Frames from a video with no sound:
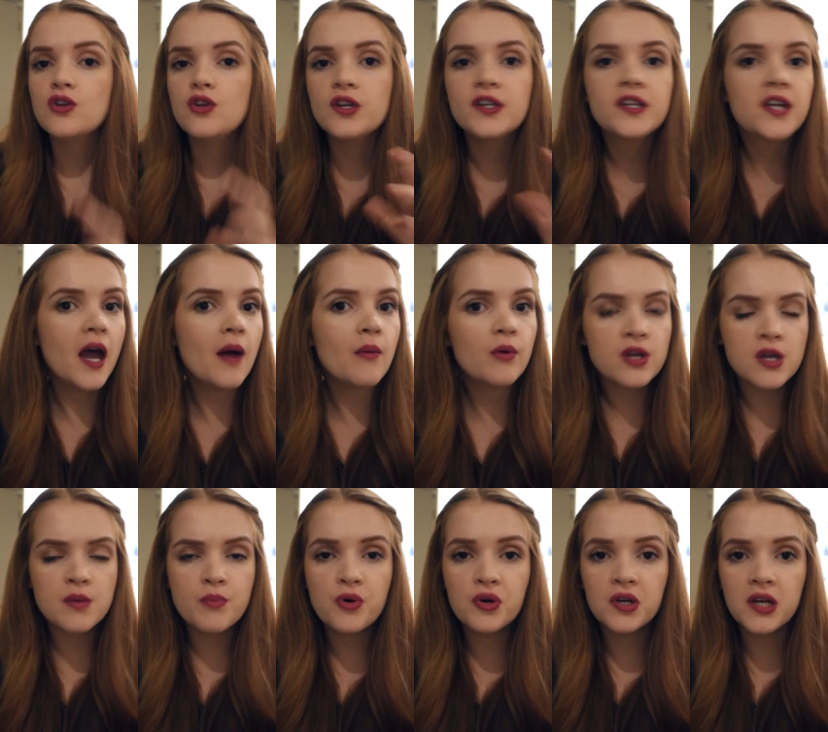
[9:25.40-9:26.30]
you get what
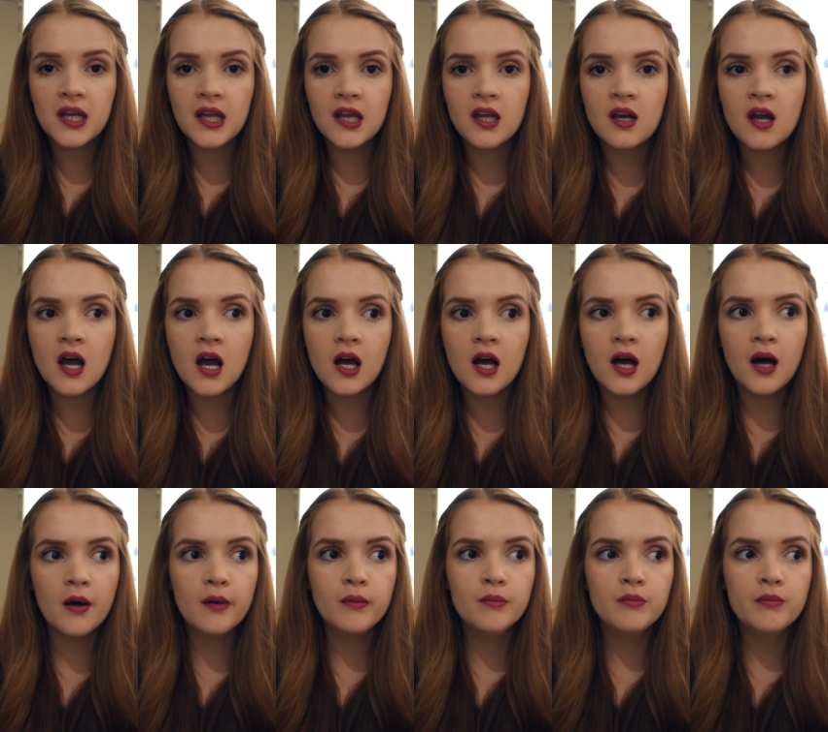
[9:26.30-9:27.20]
you put in
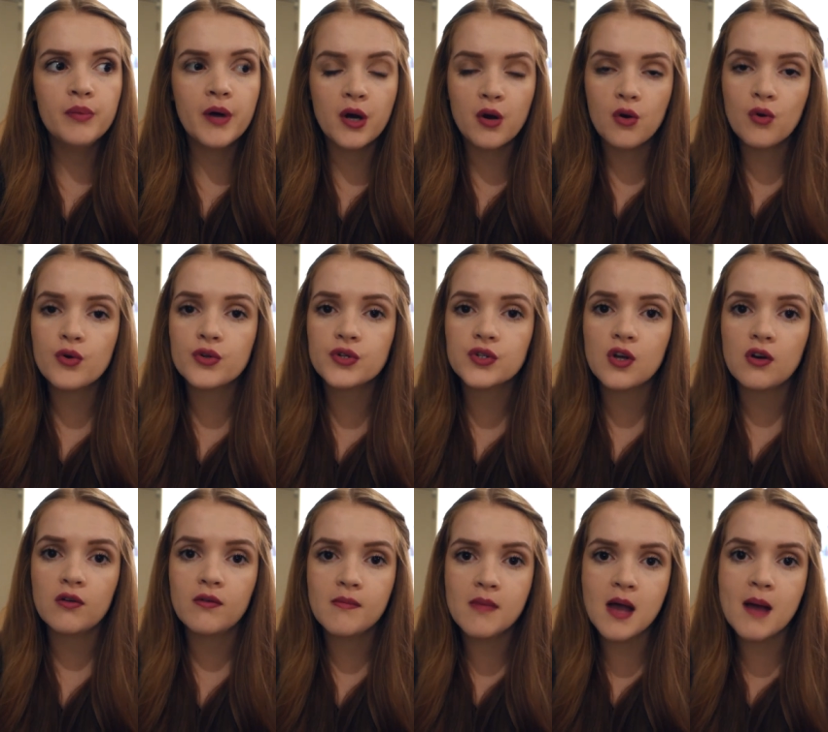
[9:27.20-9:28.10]
um, but also
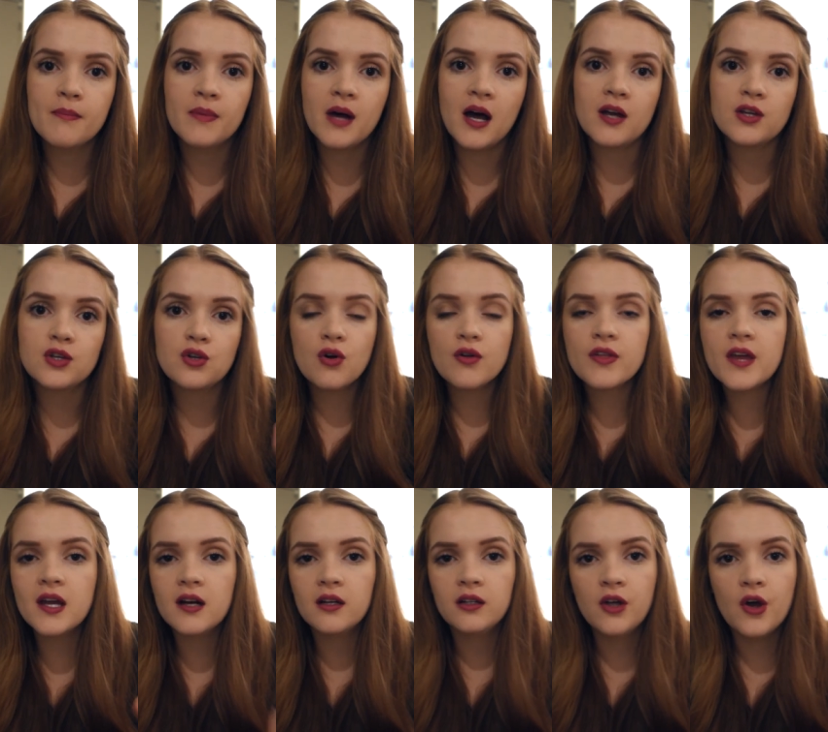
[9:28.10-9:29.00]
remember you're
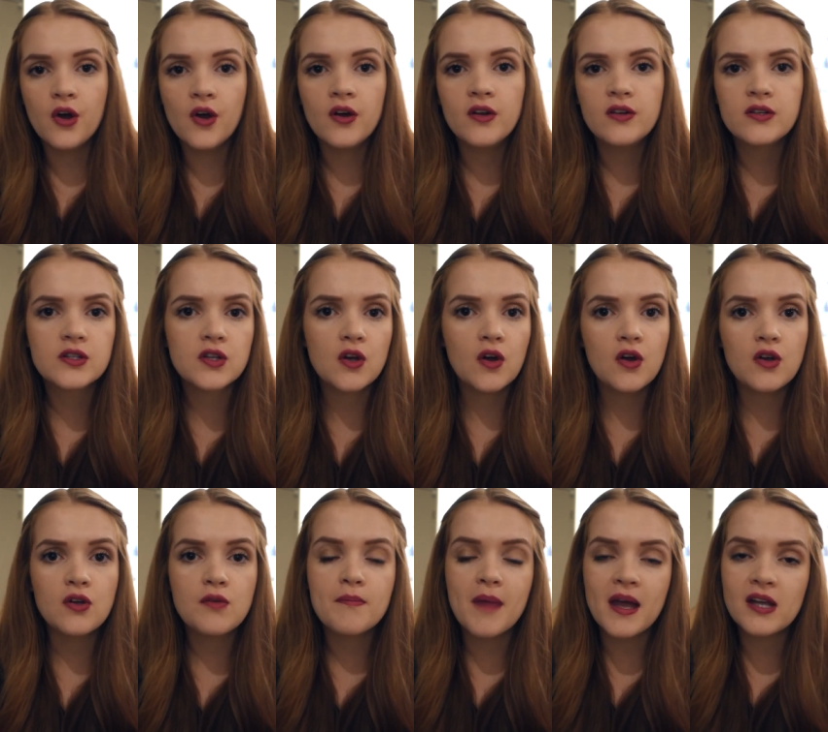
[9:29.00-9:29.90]
there to learn
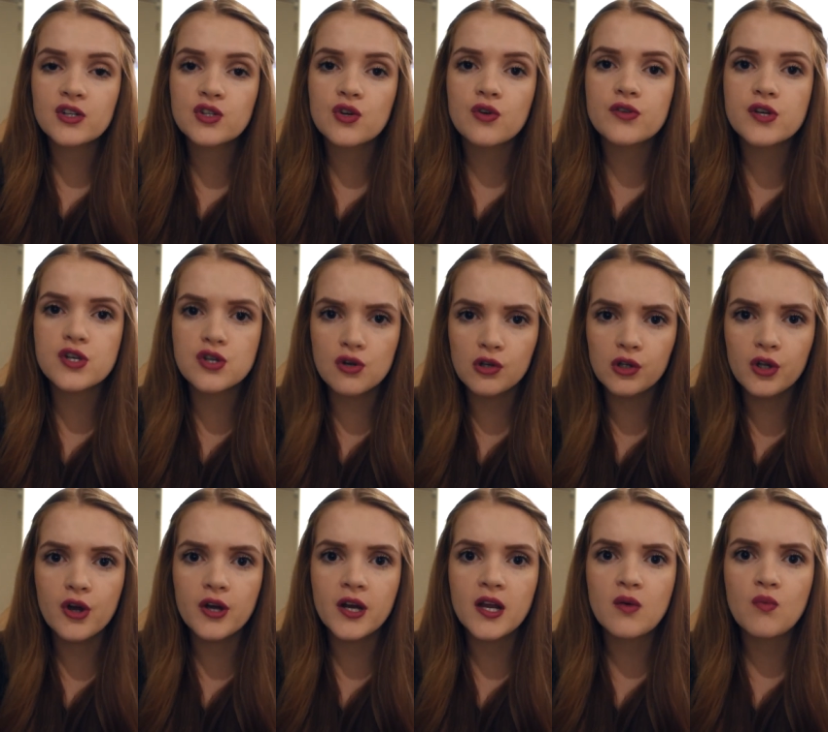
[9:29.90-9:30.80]
so make sure that you're
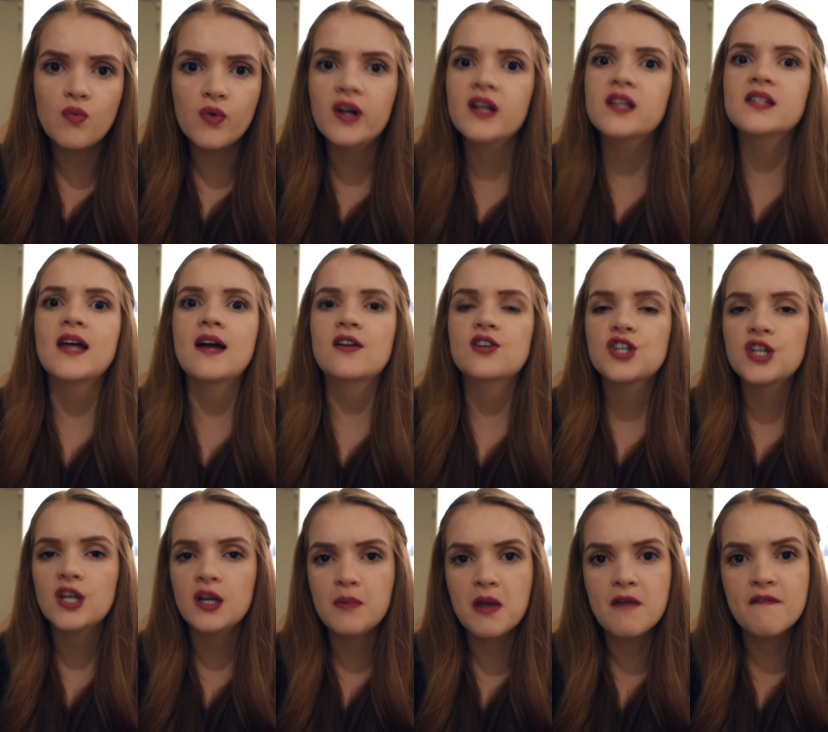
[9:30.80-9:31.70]
learning what is
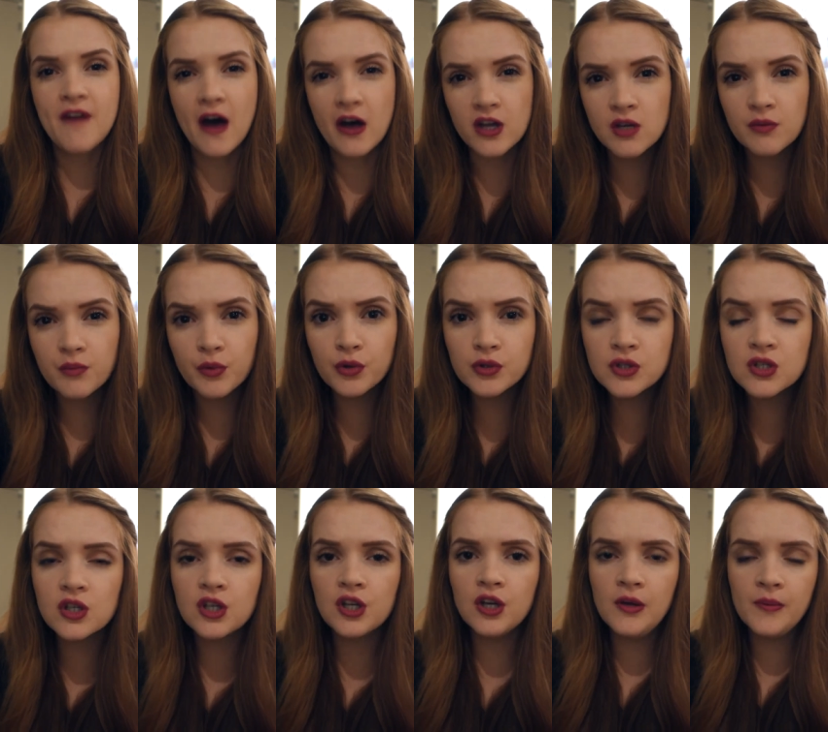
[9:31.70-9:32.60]
actually going to be valuable
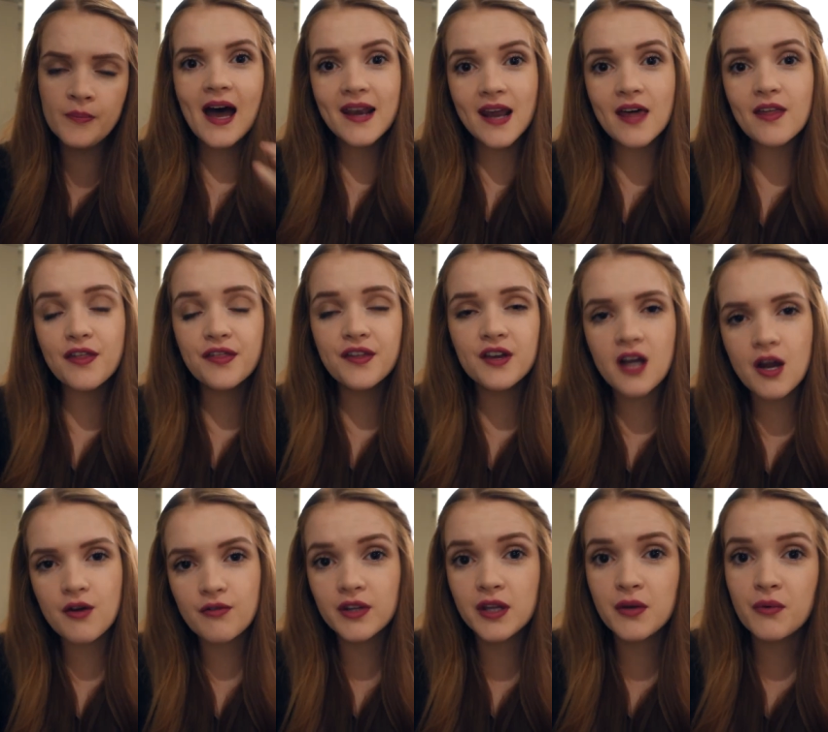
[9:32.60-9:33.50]
to you another thing
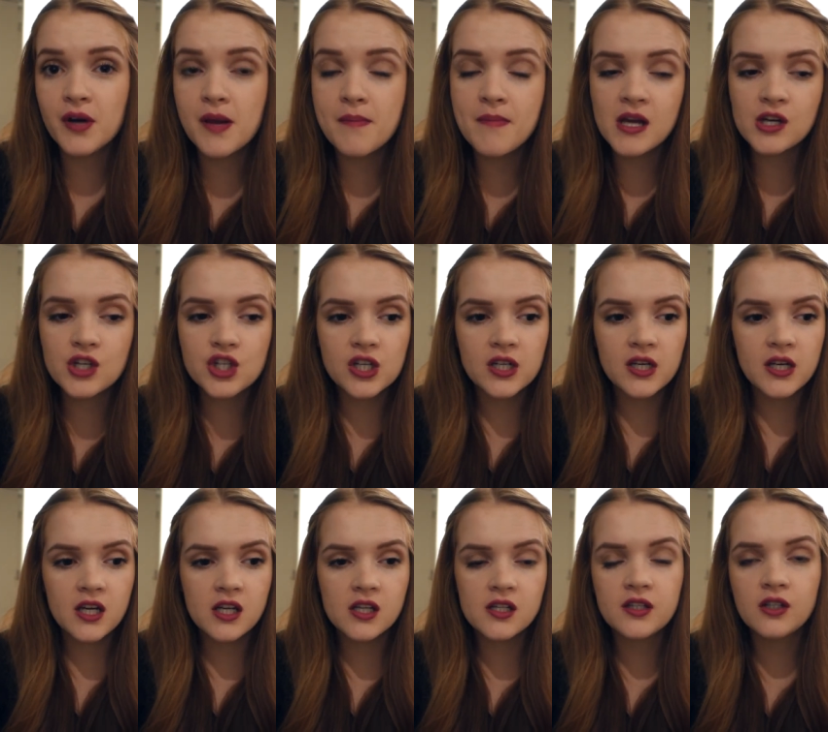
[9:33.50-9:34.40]
i really want to mention
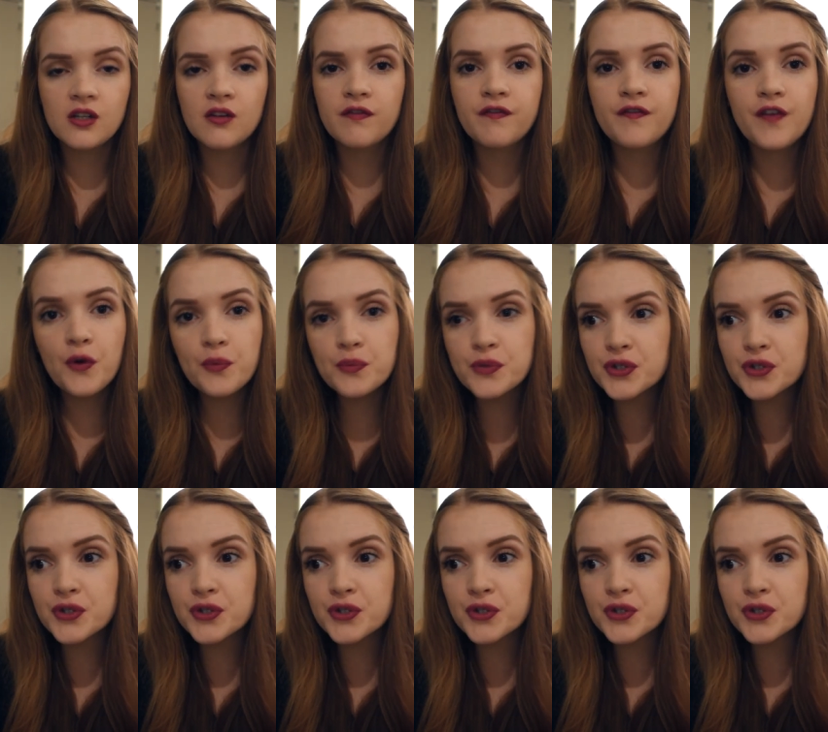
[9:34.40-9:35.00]
is film